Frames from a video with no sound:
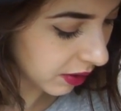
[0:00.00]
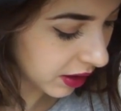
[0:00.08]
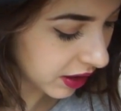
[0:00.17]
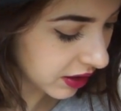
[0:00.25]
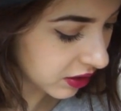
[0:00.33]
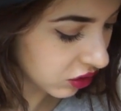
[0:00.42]

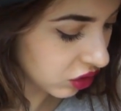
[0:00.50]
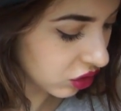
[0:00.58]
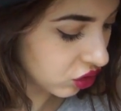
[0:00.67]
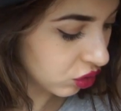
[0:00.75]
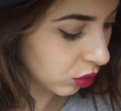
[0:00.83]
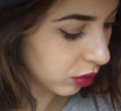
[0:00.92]
I guess it's
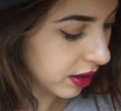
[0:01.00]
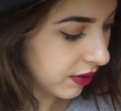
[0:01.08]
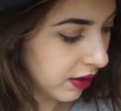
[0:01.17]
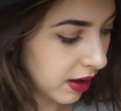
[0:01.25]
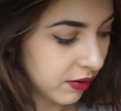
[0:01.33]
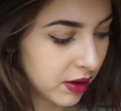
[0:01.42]
a jewelry
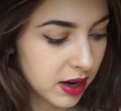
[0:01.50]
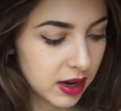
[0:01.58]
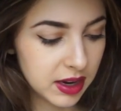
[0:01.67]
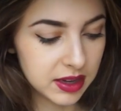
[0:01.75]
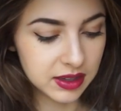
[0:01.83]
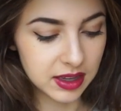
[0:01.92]

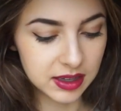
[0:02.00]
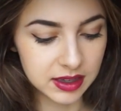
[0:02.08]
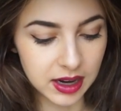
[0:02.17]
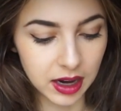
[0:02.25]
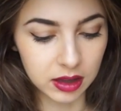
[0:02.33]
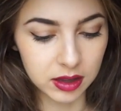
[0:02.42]
favorite, is
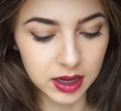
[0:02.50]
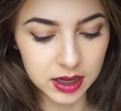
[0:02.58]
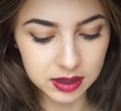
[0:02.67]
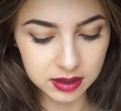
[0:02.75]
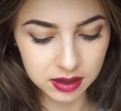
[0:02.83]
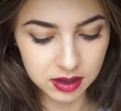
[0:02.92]
this
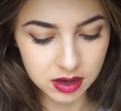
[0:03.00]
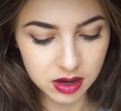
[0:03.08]
necklace,